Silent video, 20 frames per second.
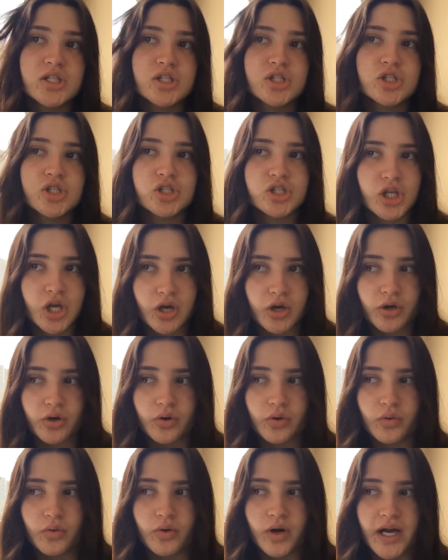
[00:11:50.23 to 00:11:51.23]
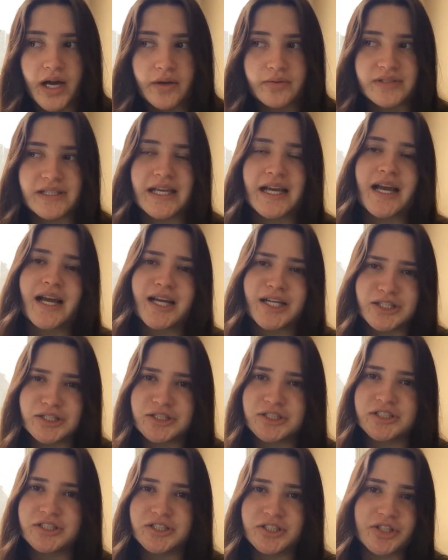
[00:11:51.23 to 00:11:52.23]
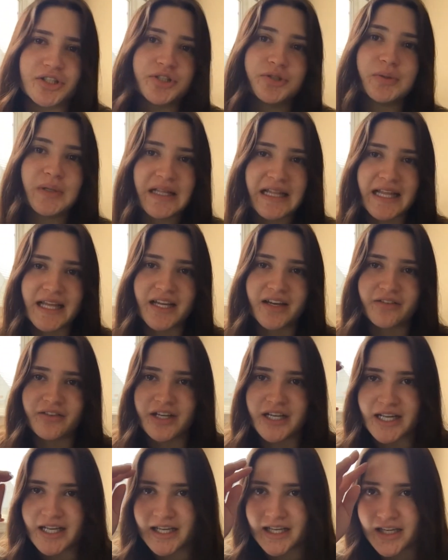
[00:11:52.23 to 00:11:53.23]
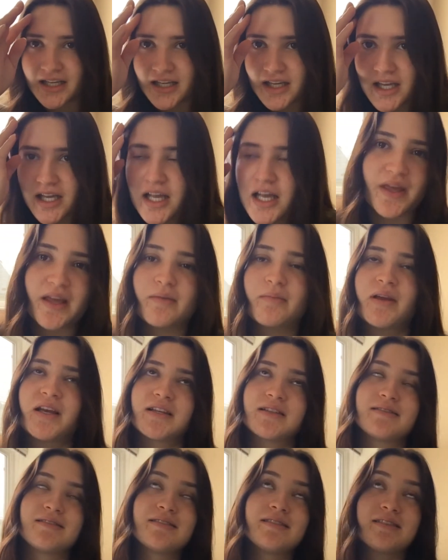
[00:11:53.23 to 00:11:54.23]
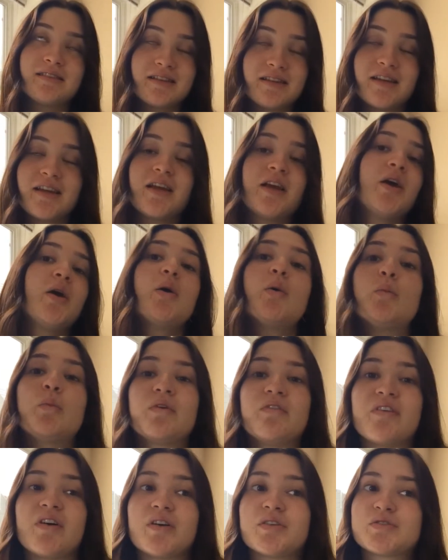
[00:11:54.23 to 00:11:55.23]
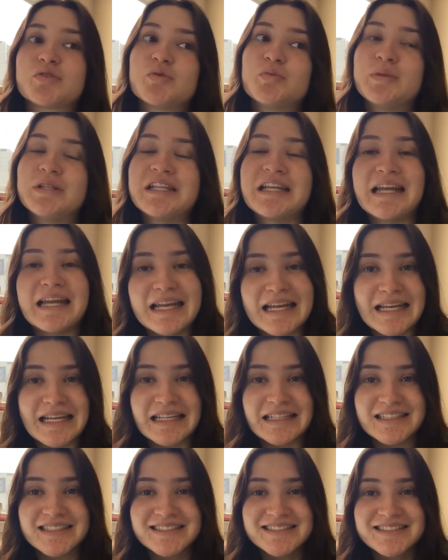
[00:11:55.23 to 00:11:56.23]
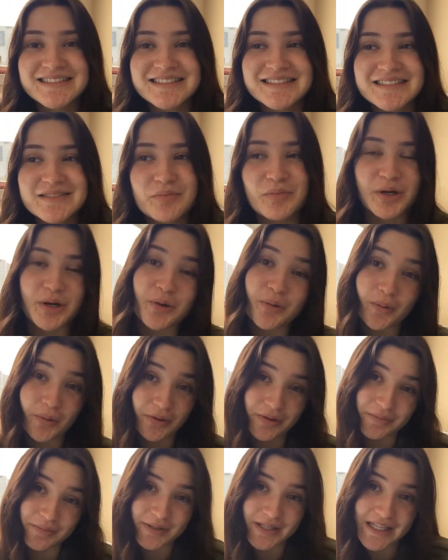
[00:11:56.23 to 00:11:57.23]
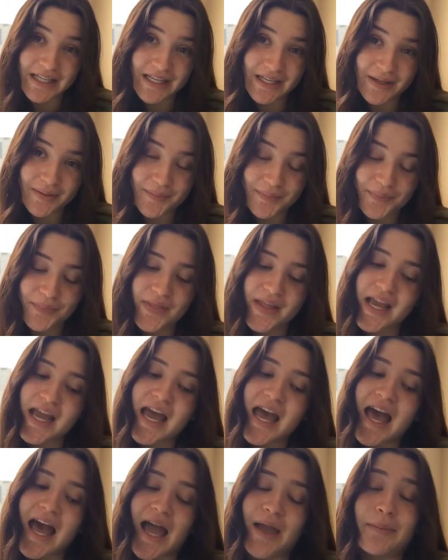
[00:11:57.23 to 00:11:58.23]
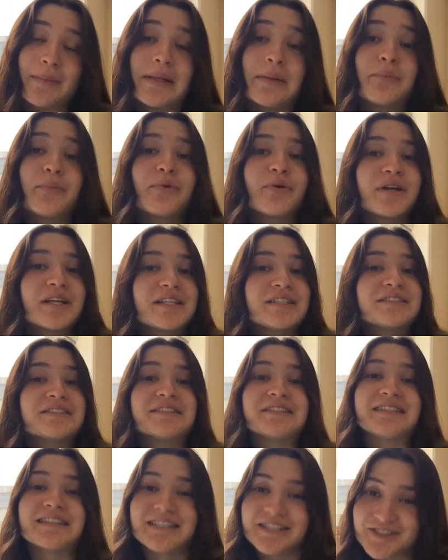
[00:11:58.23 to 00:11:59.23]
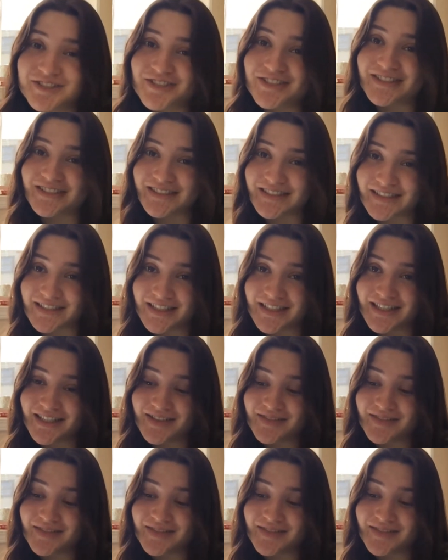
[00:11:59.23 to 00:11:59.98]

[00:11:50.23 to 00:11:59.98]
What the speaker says: So I was like, I should start doing that every day. I think because I've also been eating pretty horribly. I mean, pretty deliciously.